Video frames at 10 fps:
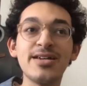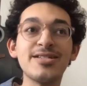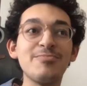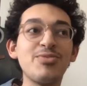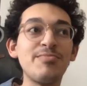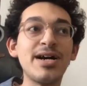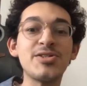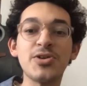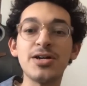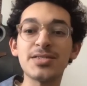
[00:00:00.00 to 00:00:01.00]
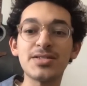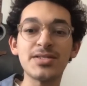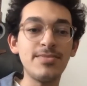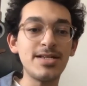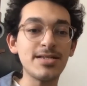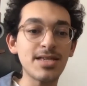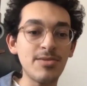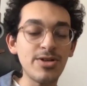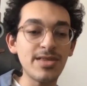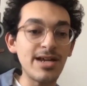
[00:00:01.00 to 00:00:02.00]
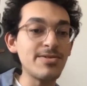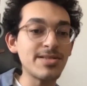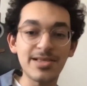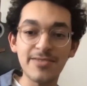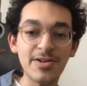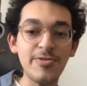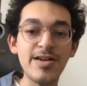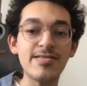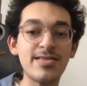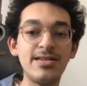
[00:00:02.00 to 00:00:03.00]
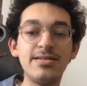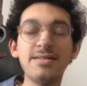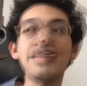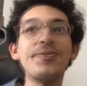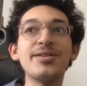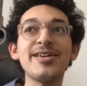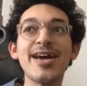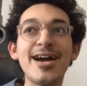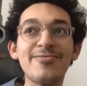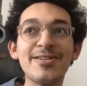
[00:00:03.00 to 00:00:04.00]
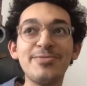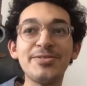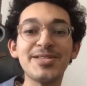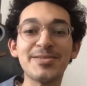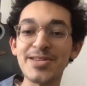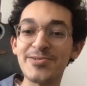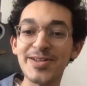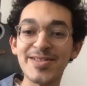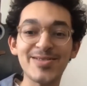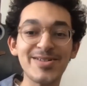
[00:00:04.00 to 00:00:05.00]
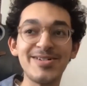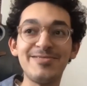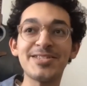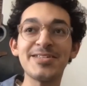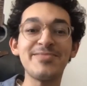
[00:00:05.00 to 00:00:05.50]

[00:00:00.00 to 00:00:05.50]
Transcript: to put my trust into someone that I was like living with and only half able to speak with um, to the